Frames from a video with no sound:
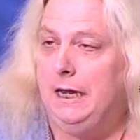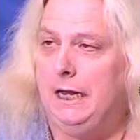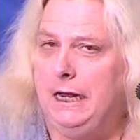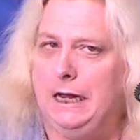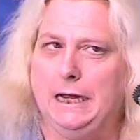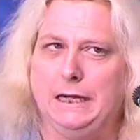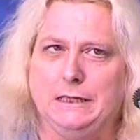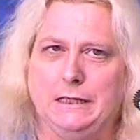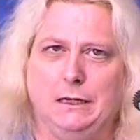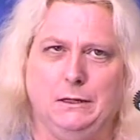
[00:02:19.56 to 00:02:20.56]

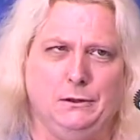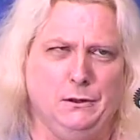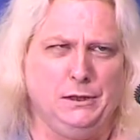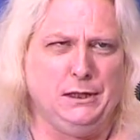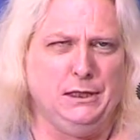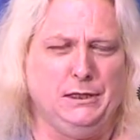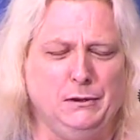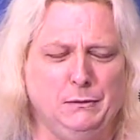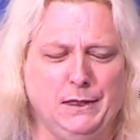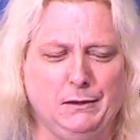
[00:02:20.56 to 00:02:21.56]
And those are the
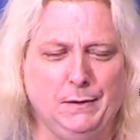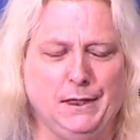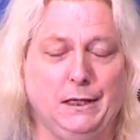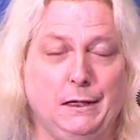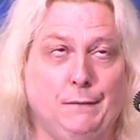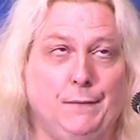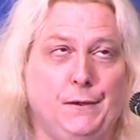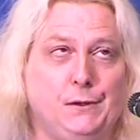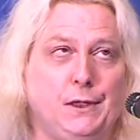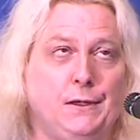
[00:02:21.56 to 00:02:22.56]
2 weeks we can
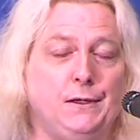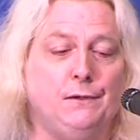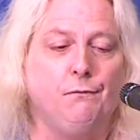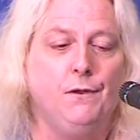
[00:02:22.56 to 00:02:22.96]
interview each other.